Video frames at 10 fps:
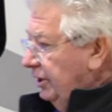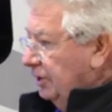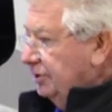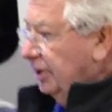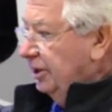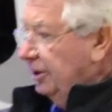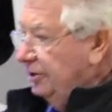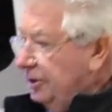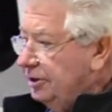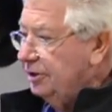the outside
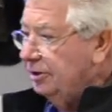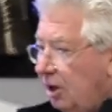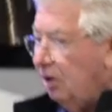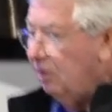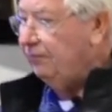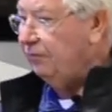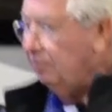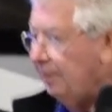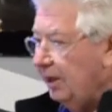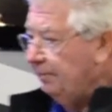on this is all
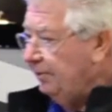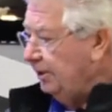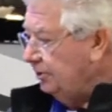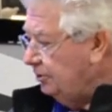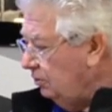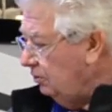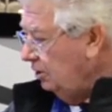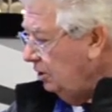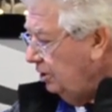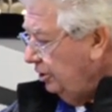full body paint, so
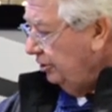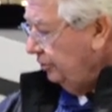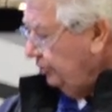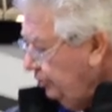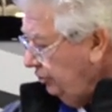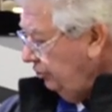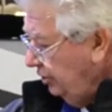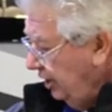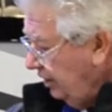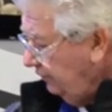you
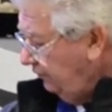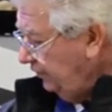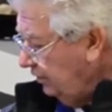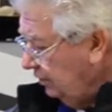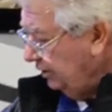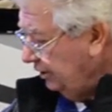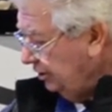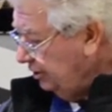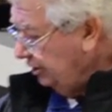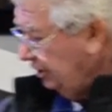can't feel
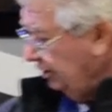anything